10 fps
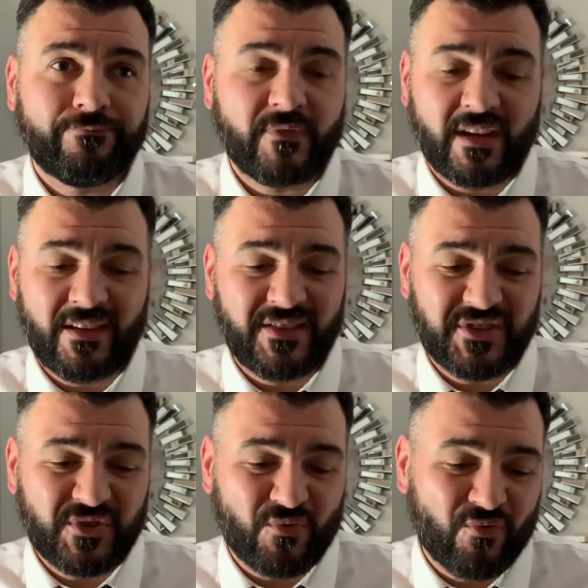in
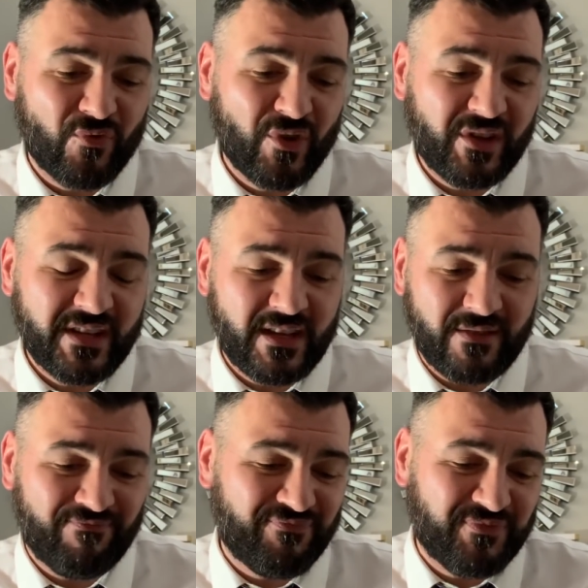this
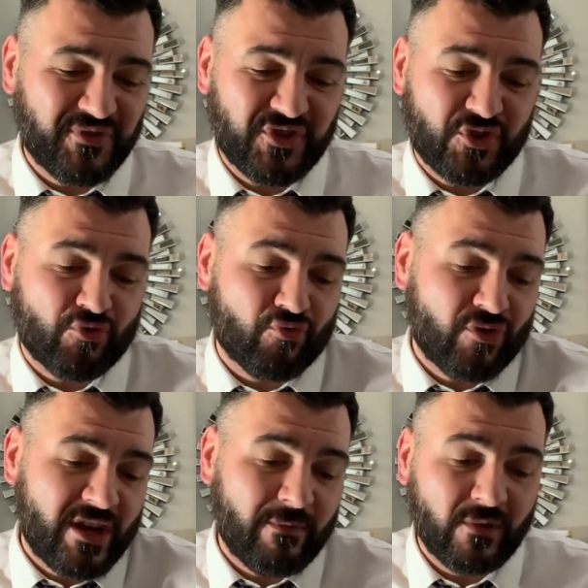really
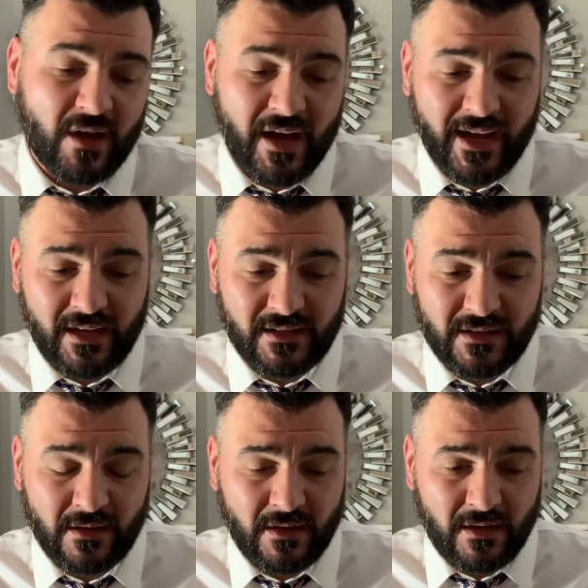
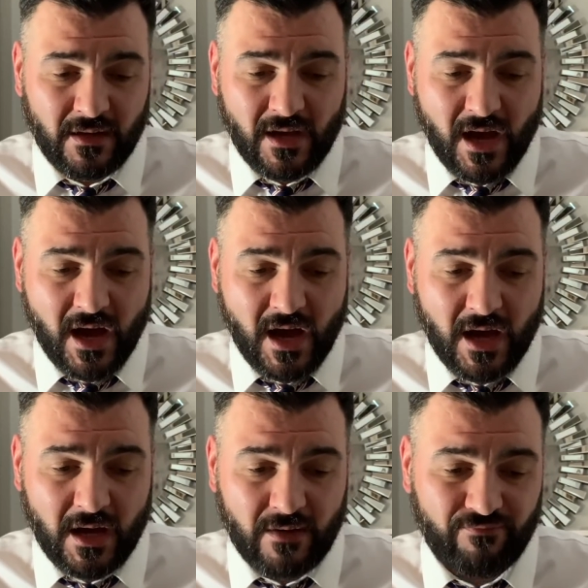streamlined
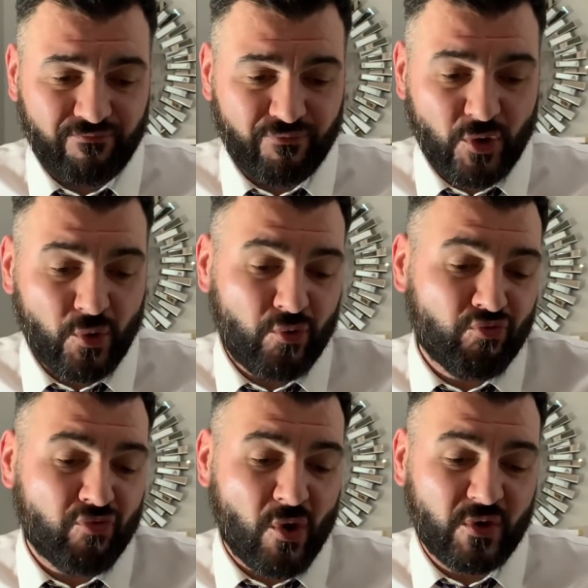oud
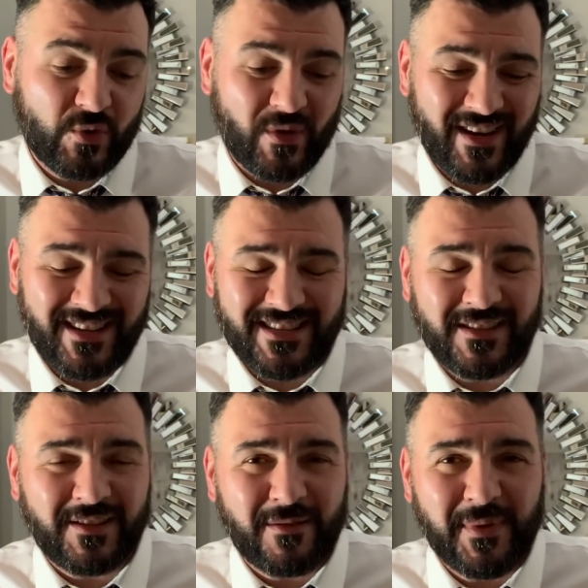rosewood. It is
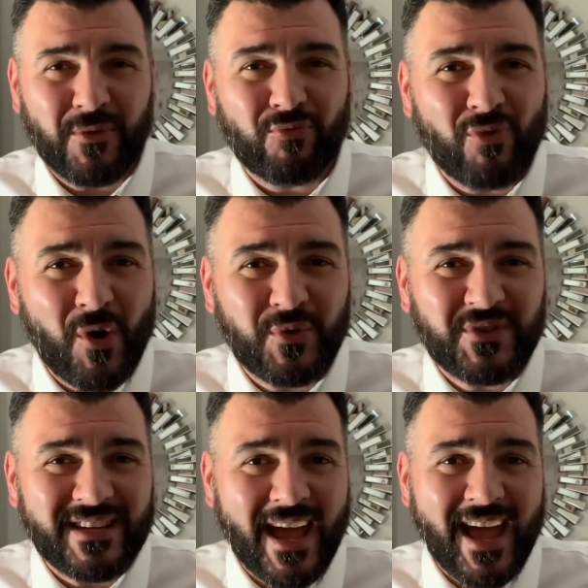a little bit
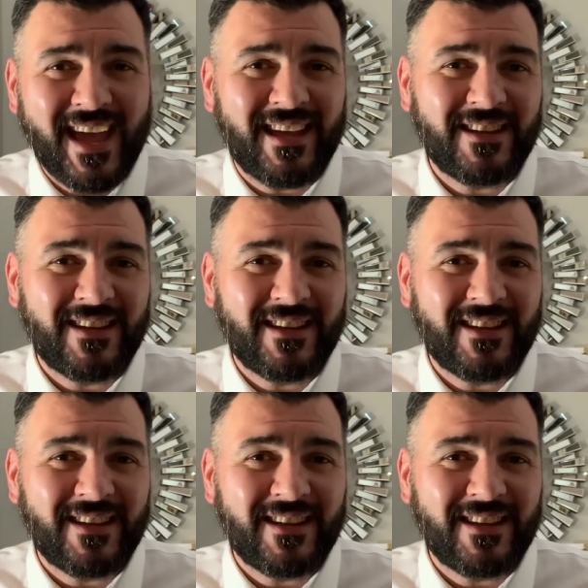rosé. You